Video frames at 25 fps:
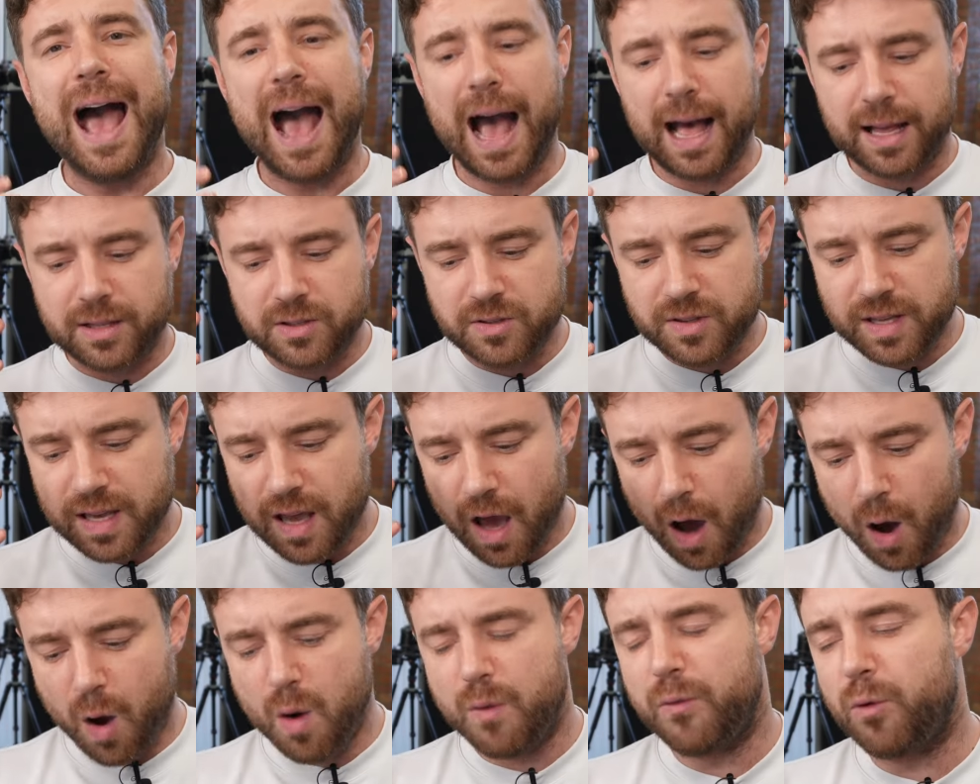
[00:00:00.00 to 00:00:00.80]
and the
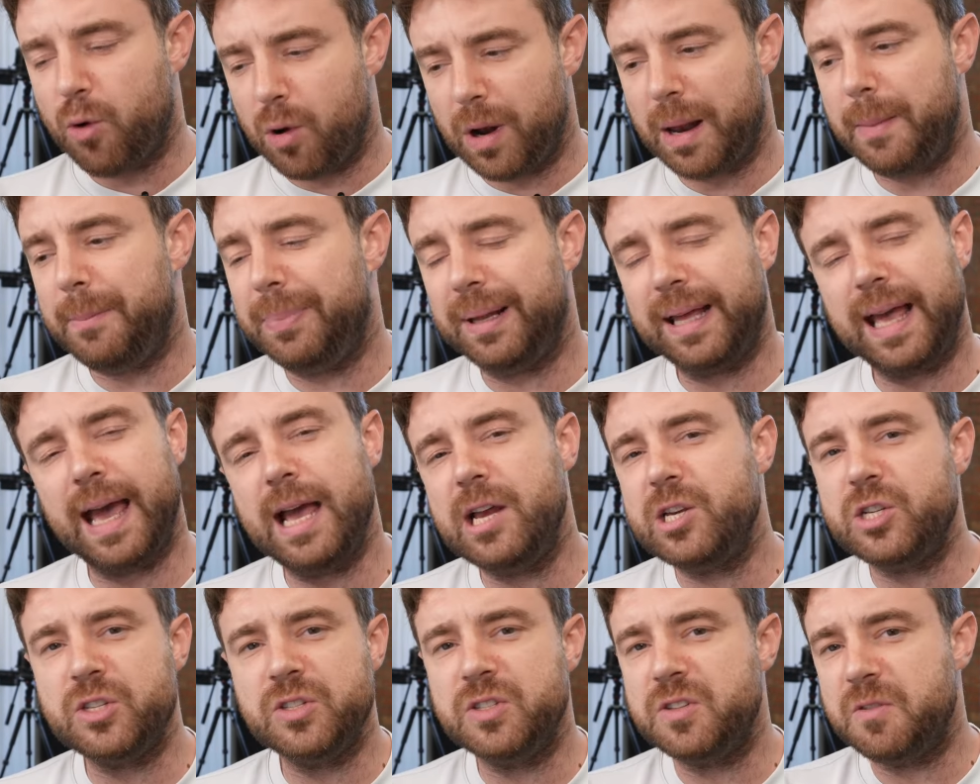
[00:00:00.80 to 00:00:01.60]
overall
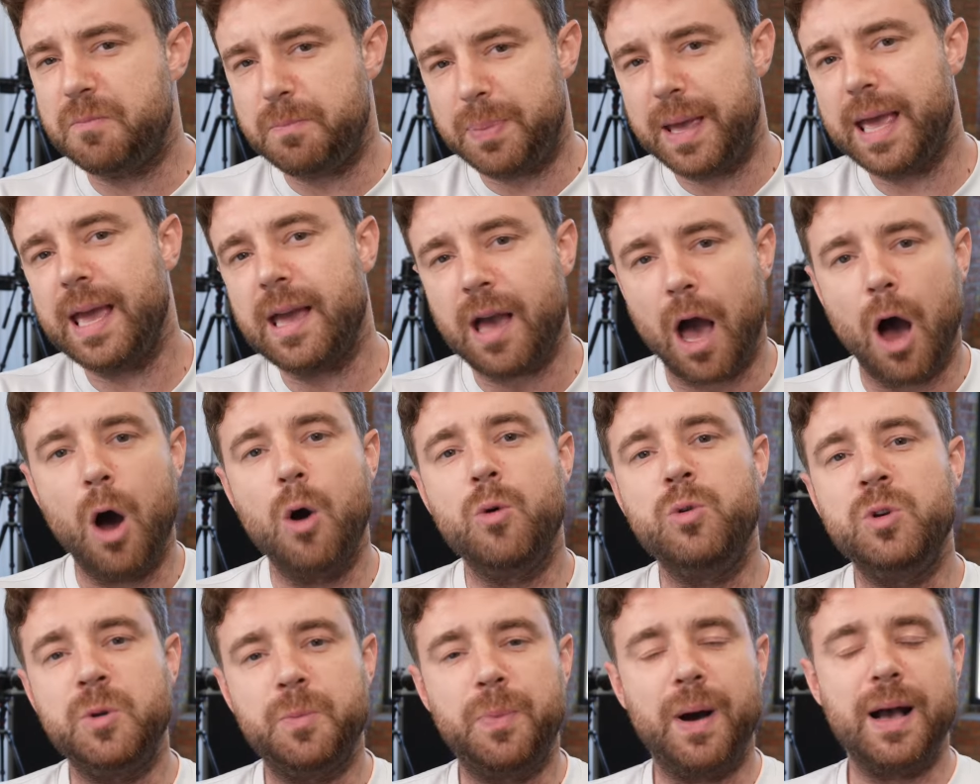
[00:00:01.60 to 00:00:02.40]
implications of being
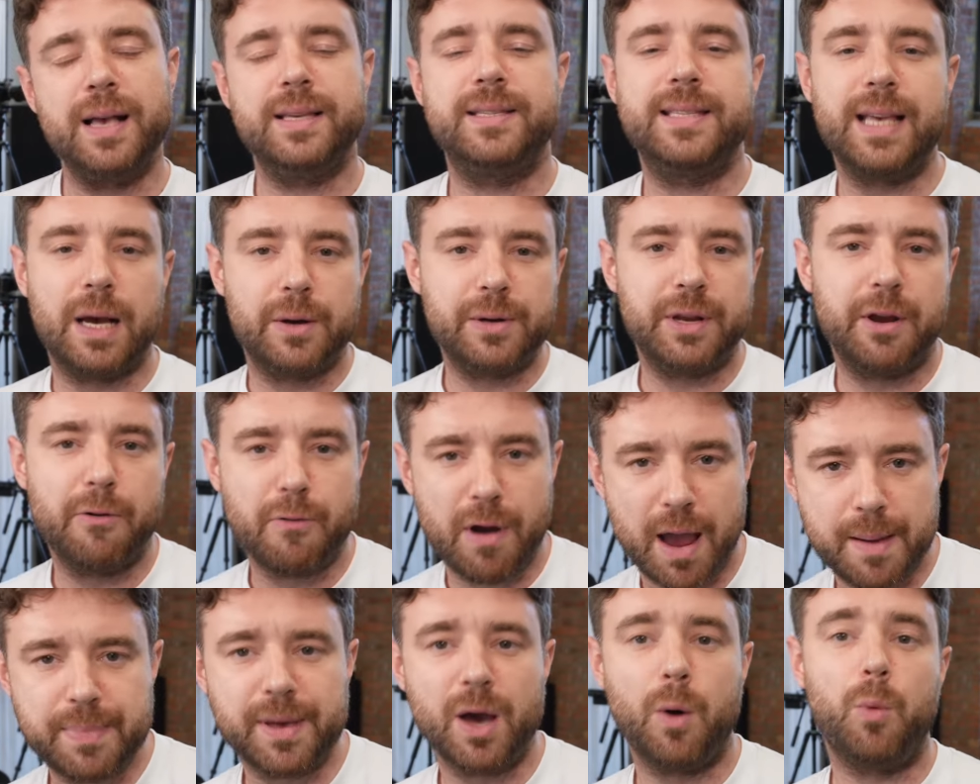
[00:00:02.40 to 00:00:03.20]
owned by Saudi
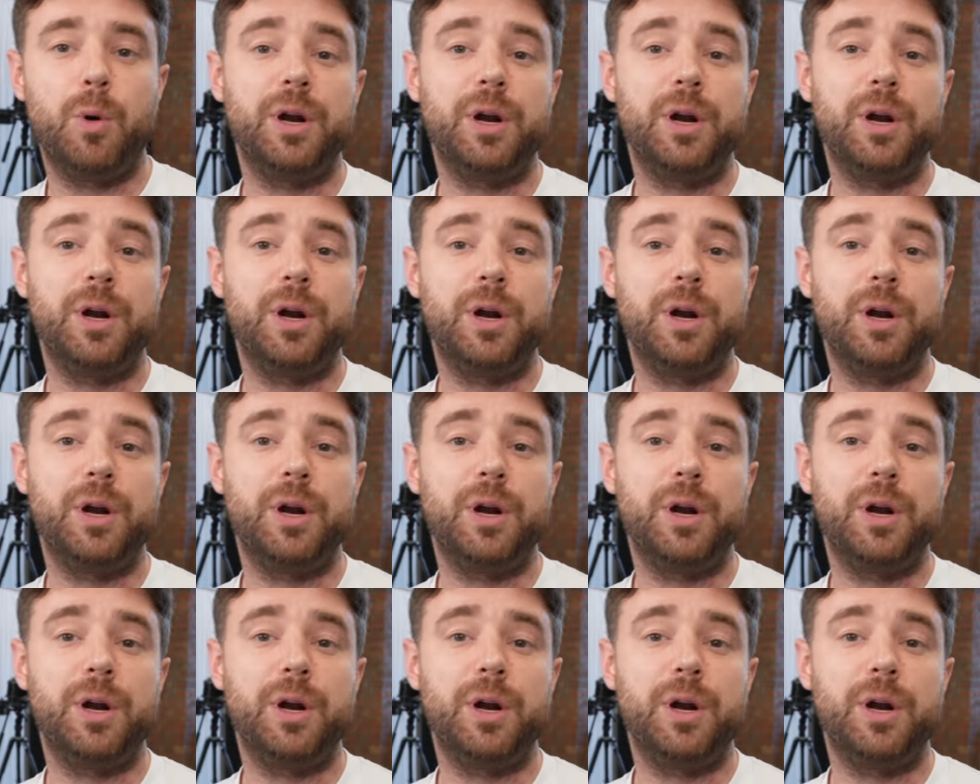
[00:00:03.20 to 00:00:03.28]
Arabia,